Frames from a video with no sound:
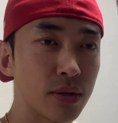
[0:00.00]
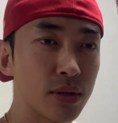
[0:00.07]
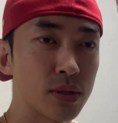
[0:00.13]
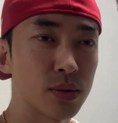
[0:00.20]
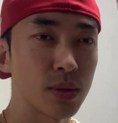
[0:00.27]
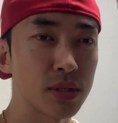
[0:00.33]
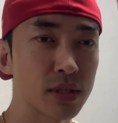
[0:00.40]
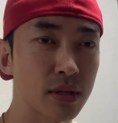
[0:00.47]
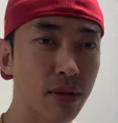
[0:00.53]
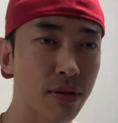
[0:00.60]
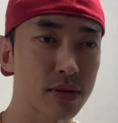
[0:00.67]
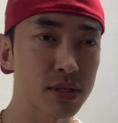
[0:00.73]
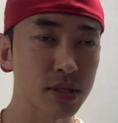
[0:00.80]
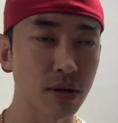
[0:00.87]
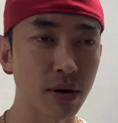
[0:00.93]
So is it
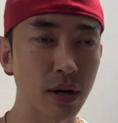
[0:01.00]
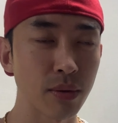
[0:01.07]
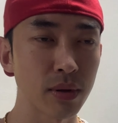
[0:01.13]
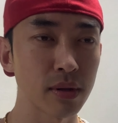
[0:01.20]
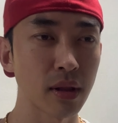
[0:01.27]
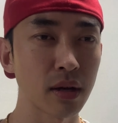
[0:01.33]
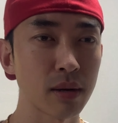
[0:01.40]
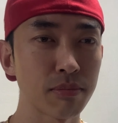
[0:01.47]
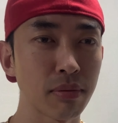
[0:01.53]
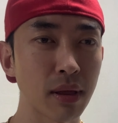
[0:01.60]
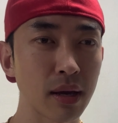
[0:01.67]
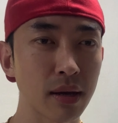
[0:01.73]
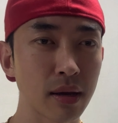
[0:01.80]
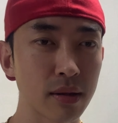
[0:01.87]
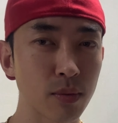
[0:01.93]
starting with like a
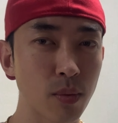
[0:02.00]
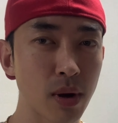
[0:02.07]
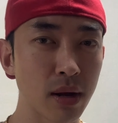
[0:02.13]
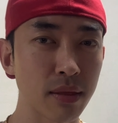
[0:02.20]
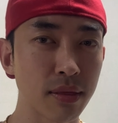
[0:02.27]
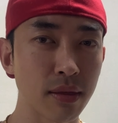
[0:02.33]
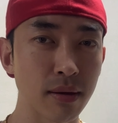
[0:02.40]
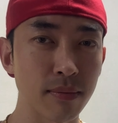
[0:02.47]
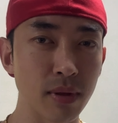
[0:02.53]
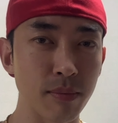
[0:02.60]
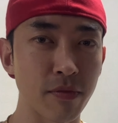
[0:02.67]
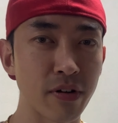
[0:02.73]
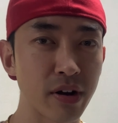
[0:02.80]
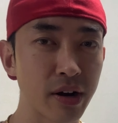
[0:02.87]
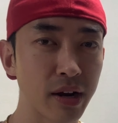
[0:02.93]
black and white theme,
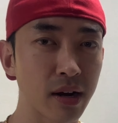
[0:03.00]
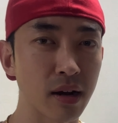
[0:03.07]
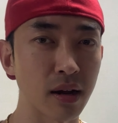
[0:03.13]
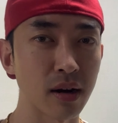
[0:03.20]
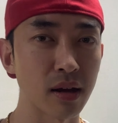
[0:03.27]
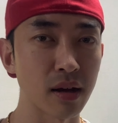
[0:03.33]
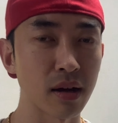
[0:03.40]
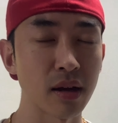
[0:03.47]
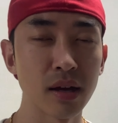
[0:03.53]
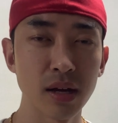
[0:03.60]
very kind of